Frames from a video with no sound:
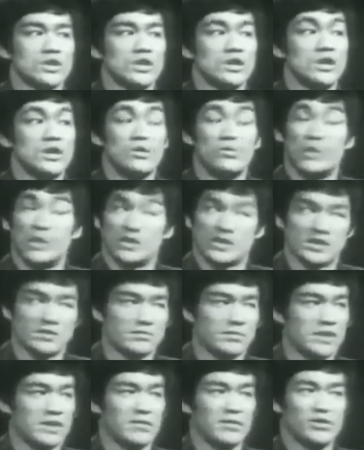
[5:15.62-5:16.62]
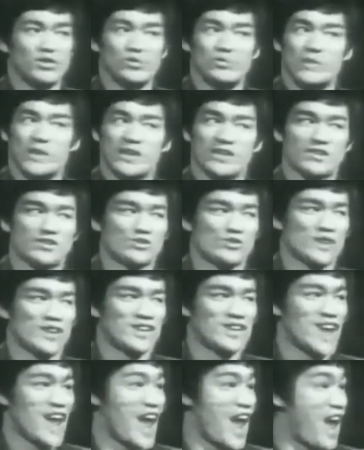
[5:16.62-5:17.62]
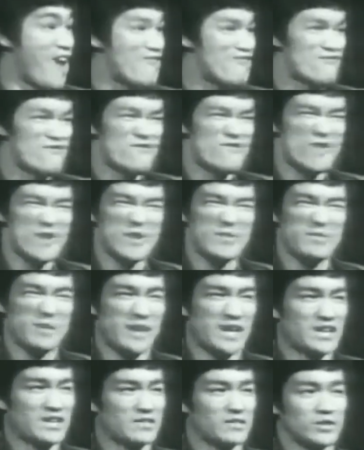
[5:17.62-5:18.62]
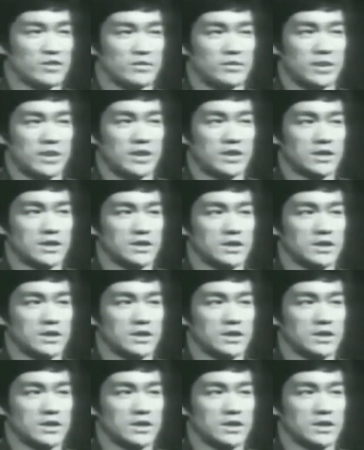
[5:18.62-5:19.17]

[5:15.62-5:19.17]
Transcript: Well, then, baby, you better train every part of your body.